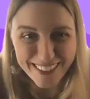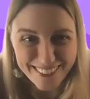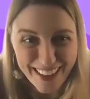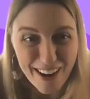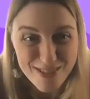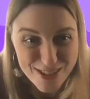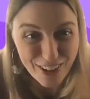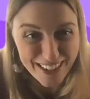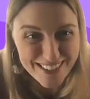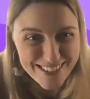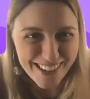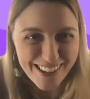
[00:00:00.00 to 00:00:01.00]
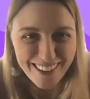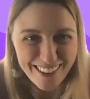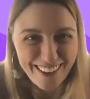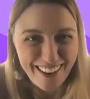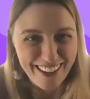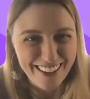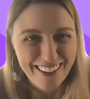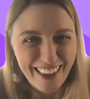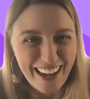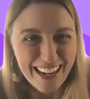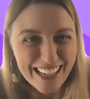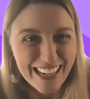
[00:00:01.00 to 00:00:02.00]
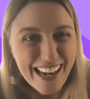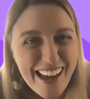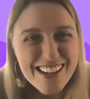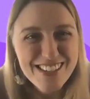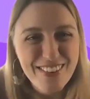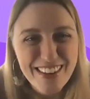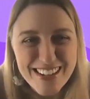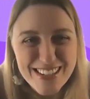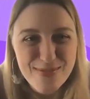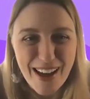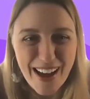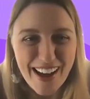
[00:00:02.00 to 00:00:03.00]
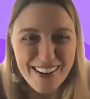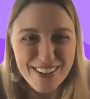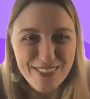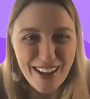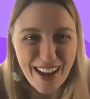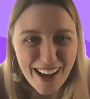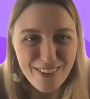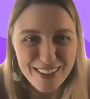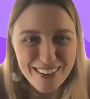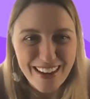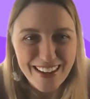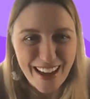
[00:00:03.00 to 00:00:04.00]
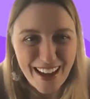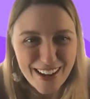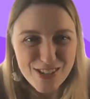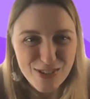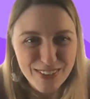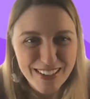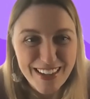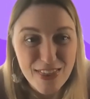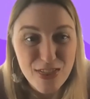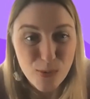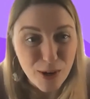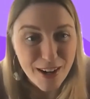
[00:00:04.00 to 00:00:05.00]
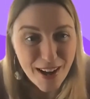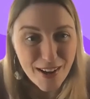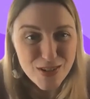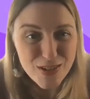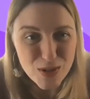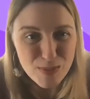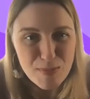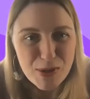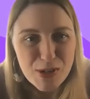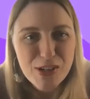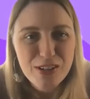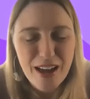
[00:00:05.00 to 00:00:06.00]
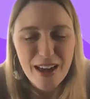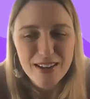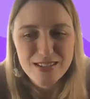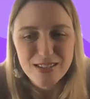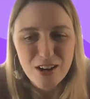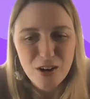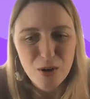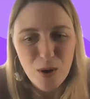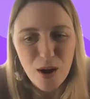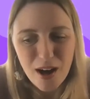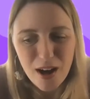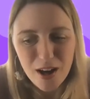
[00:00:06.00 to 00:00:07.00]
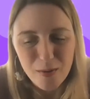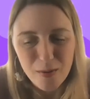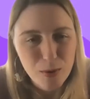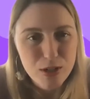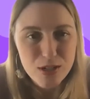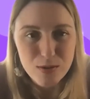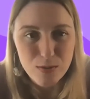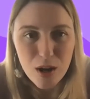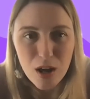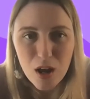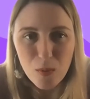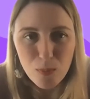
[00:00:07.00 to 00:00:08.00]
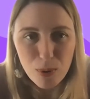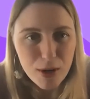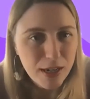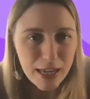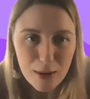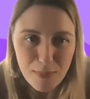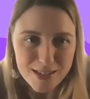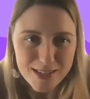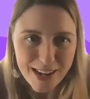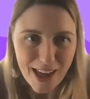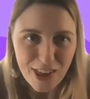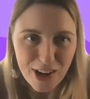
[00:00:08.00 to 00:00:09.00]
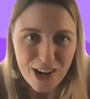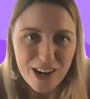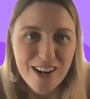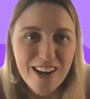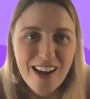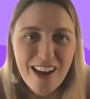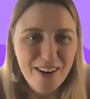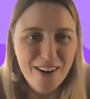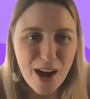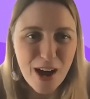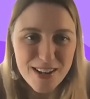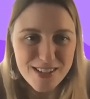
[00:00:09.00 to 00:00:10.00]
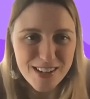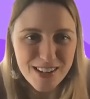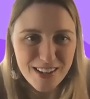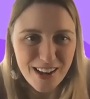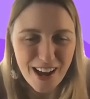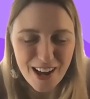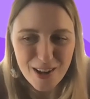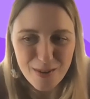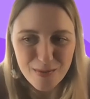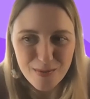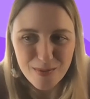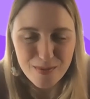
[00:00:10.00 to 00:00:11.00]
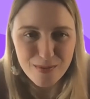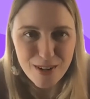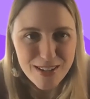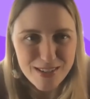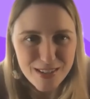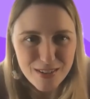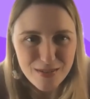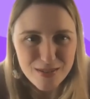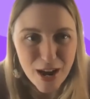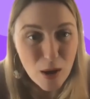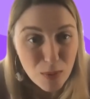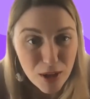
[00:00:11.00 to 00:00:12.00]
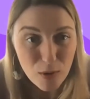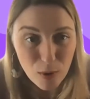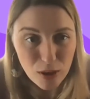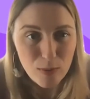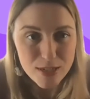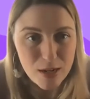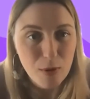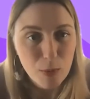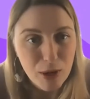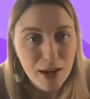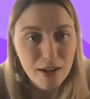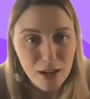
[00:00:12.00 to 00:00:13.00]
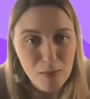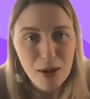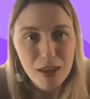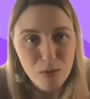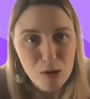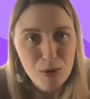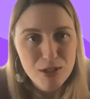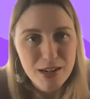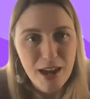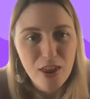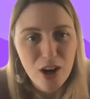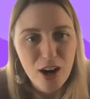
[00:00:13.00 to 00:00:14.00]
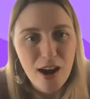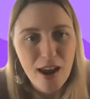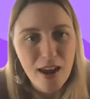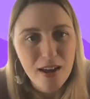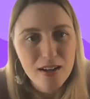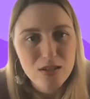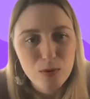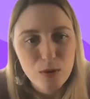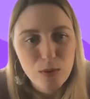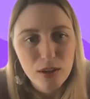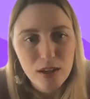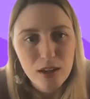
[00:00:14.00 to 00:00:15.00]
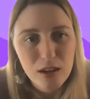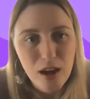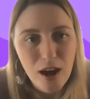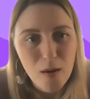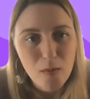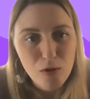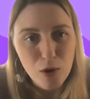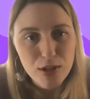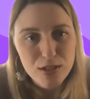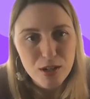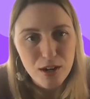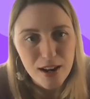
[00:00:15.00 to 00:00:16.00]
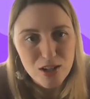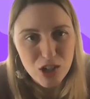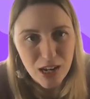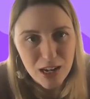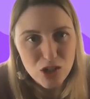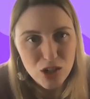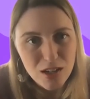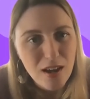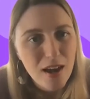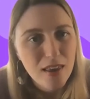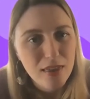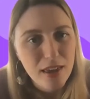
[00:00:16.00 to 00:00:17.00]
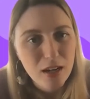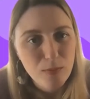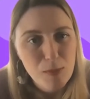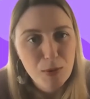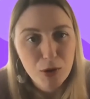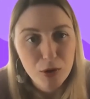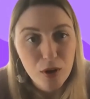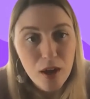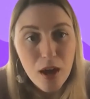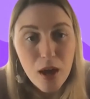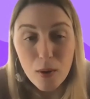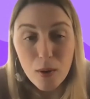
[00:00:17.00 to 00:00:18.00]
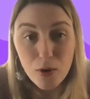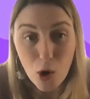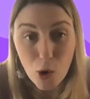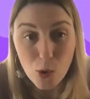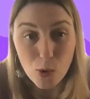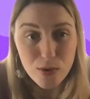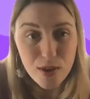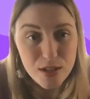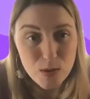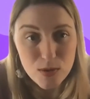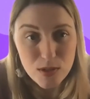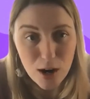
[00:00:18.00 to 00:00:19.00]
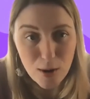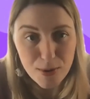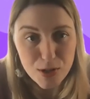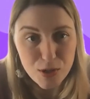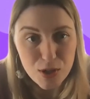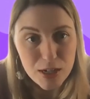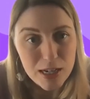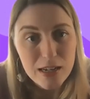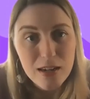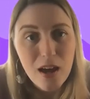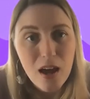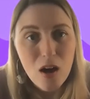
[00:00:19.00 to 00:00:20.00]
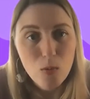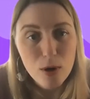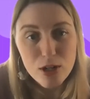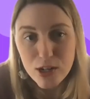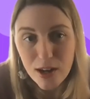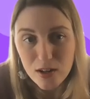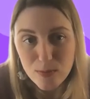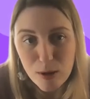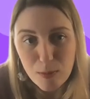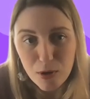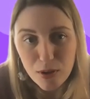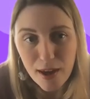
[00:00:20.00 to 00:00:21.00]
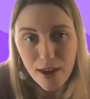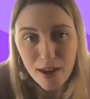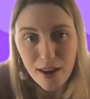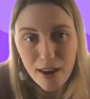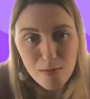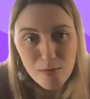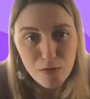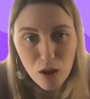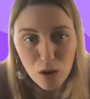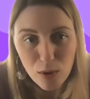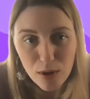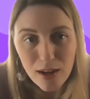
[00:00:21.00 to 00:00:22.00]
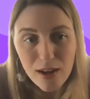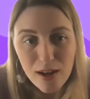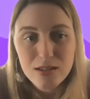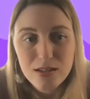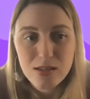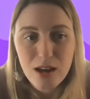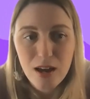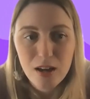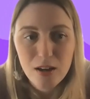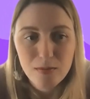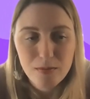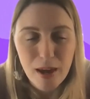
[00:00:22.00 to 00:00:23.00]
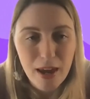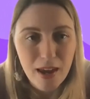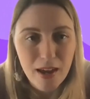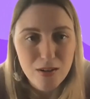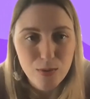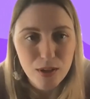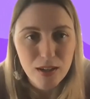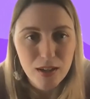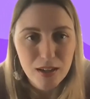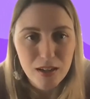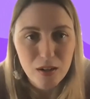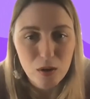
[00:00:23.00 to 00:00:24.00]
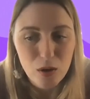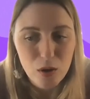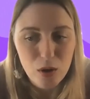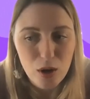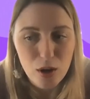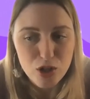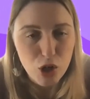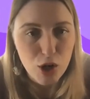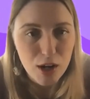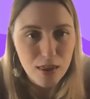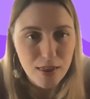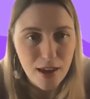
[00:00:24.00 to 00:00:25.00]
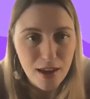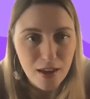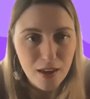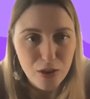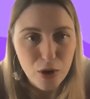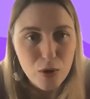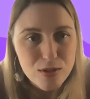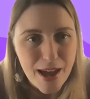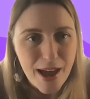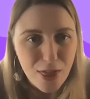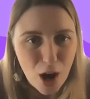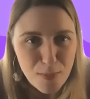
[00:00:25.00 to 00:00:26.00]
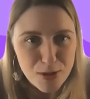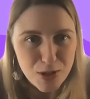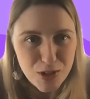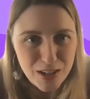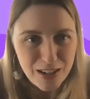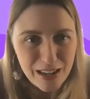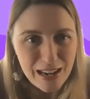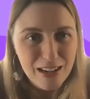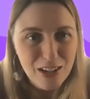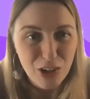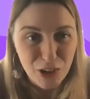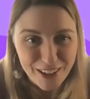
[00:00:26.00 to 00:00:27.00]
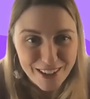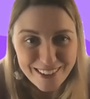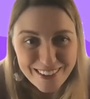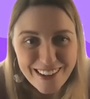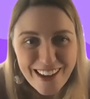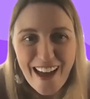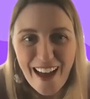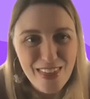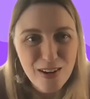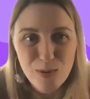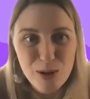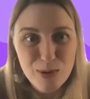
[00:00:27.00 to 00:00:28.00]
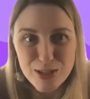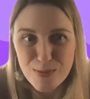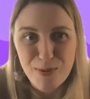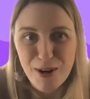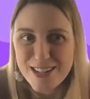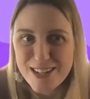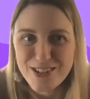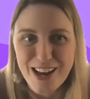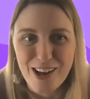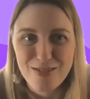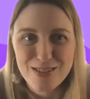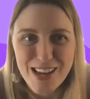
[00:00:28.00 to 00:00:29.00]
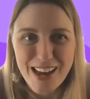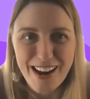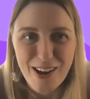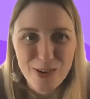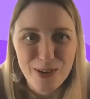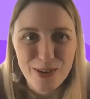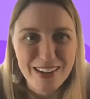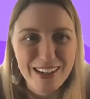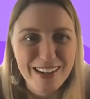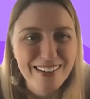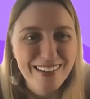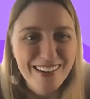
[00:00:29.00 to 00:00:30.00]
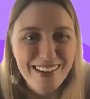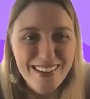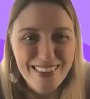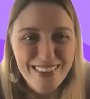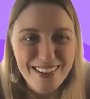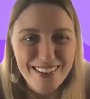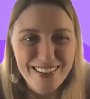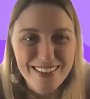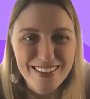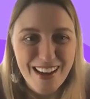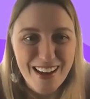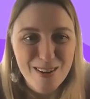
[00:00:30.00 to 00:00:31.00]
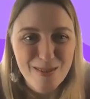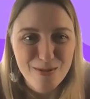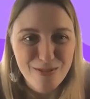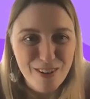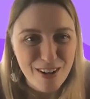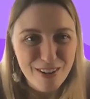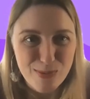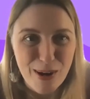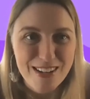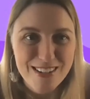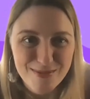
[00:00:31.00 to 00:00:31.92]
that was great. So then it's about how do we like actually get the word out to those people? And so we just put a campaign together, not to downplay the work that we did, but we had a campaign that we put together, and we really focused on education and letting people know that this was an opportunity, reaching out to people that have been following us, and really ensuring that those that had the opportunity to get in could. And then we were surprised ourselves at how quickly the fundraise went.